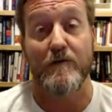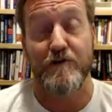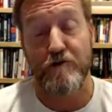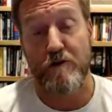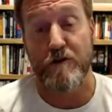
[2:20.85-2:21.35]

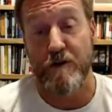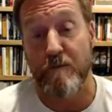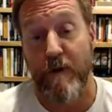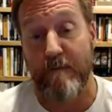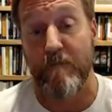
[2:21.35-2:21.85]
Sure, you
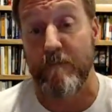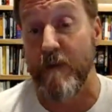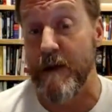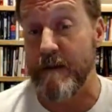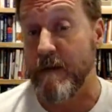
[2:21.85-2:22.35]
could
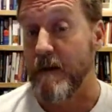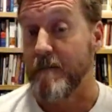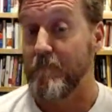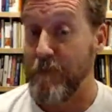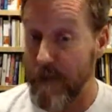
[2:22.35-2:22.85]
probably
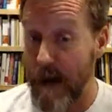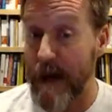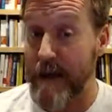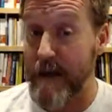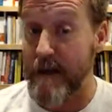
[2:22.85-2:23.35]

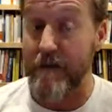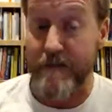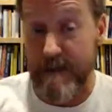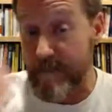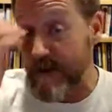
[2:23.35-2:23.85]
plot it or
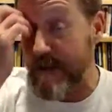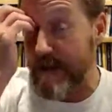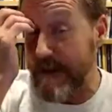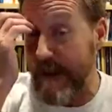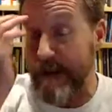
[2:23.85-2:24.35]
something
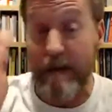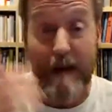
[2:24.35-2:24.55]
like that.